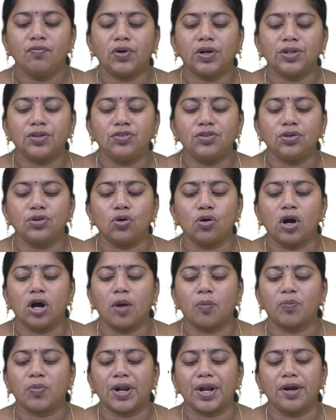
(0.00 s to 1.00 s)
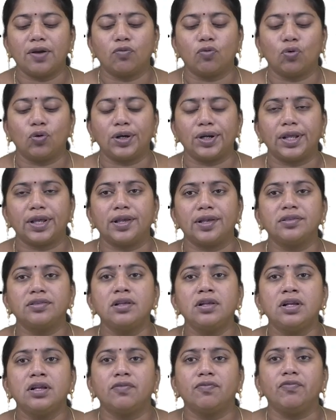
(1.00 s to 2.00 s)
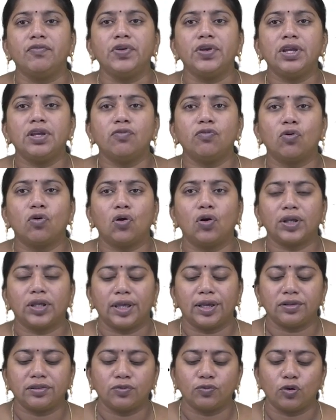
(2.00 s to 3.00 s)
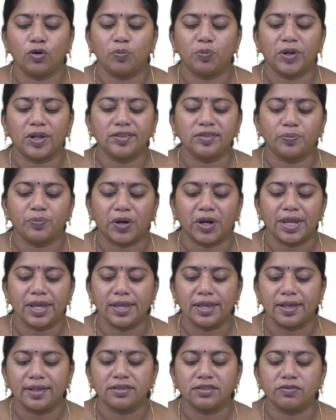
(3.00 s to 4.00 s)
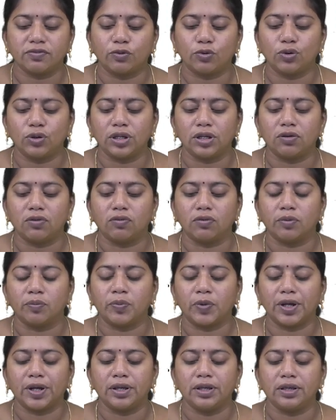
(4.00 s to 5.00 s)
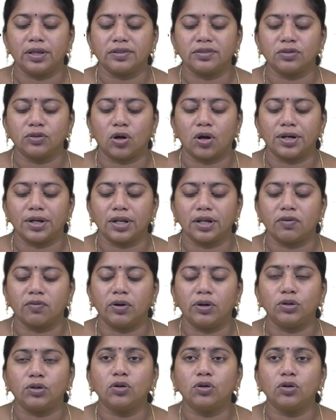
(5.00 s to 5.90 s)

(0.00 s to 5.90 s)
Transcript: For zero applied voltage, V O X O plus pi S O equal pi S naught equal